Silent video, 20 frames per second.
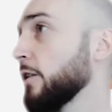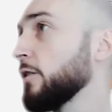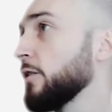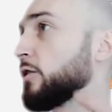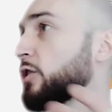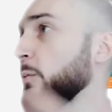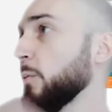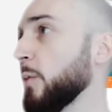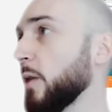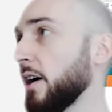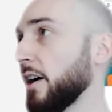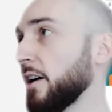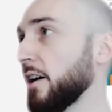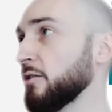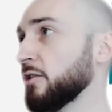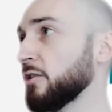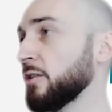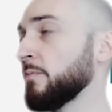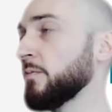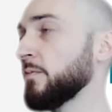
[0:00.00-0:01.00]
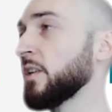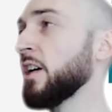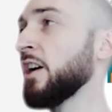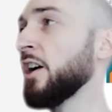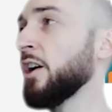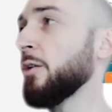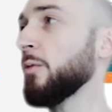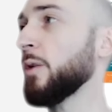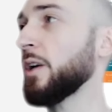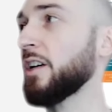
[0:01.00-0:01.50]
suppliers.
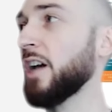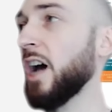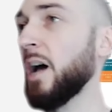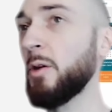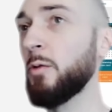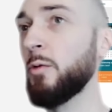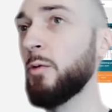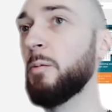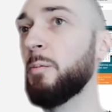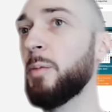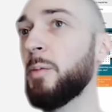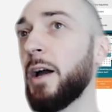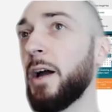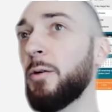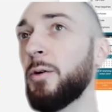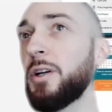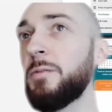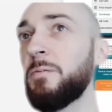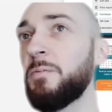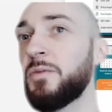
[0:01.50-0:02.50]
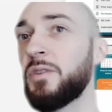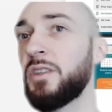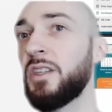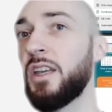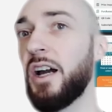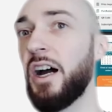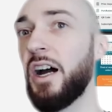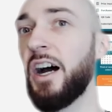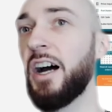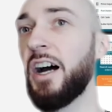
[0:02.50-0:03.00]
With Commonwealth Plywood,
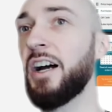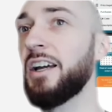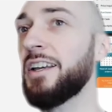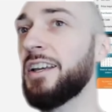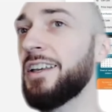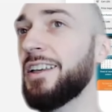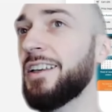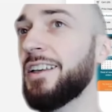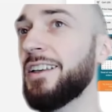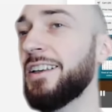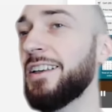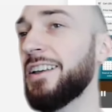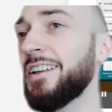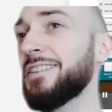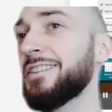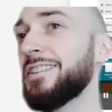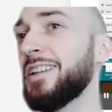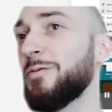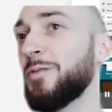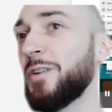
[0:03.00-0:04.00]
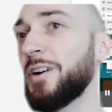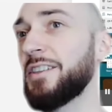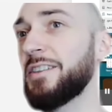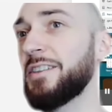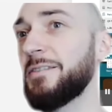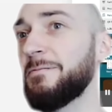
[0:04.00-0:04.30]
uh, it's different